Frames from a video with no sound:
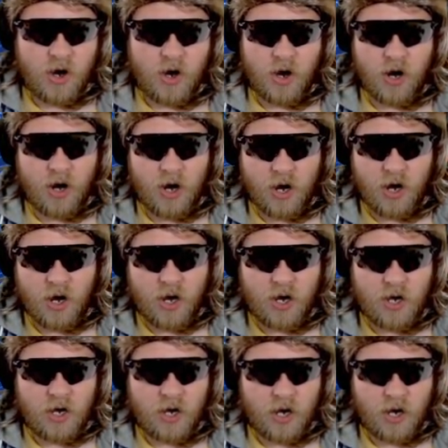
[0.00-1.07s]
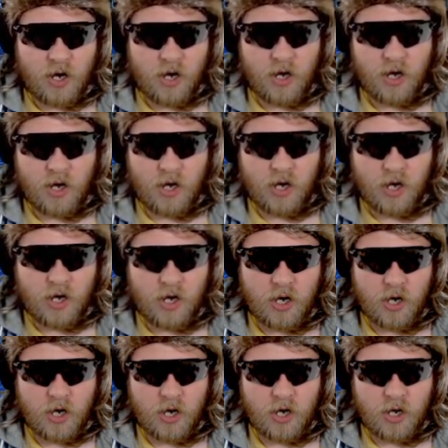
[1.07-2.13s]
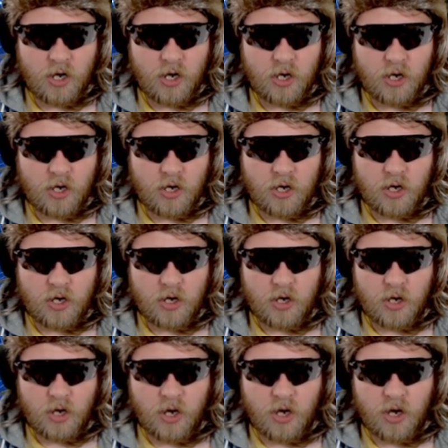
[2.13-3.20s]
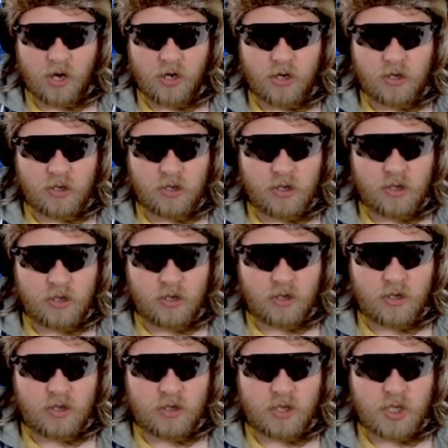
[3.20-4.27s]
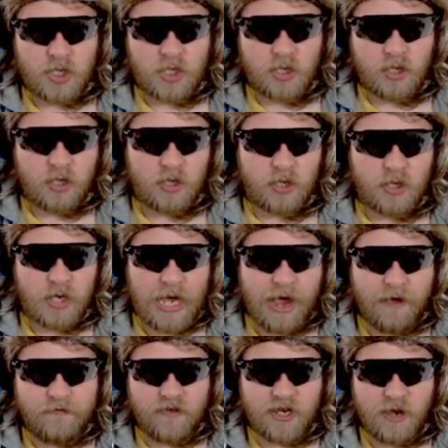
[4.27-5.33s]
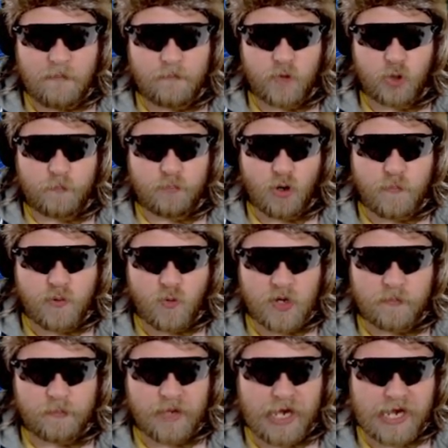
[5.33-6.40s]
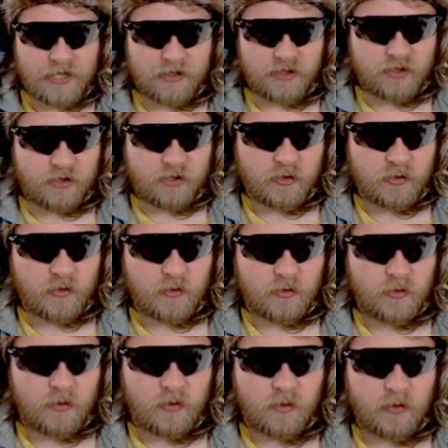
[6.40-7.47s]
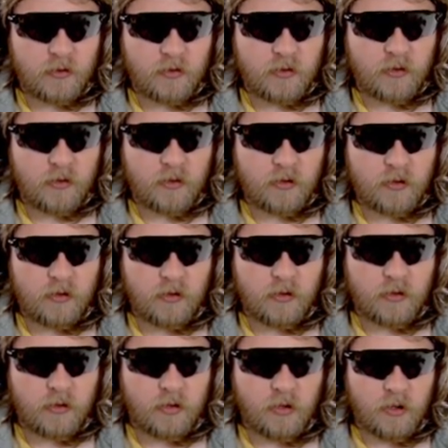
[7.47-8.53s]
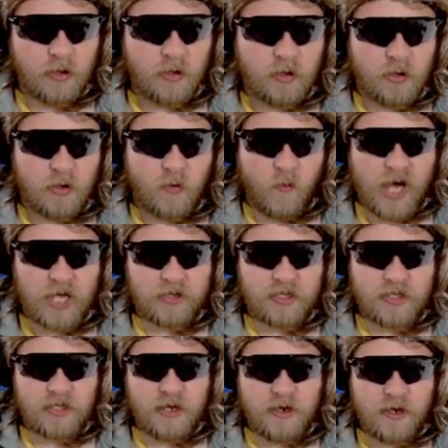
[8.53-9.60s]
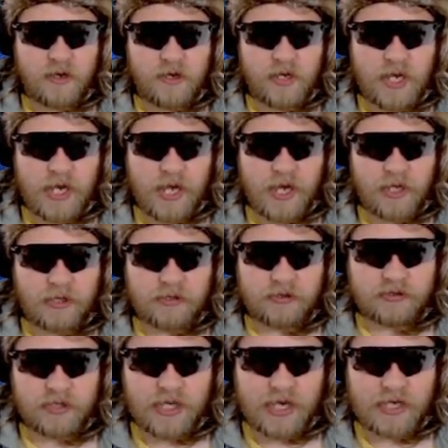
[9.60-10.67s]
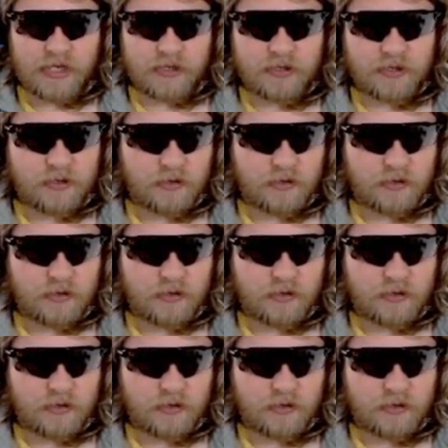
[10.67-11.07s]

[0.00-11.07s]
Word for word: Oh, oh, oh. oh. I think I do poo poo in pants. oh my god. What in the hell is that?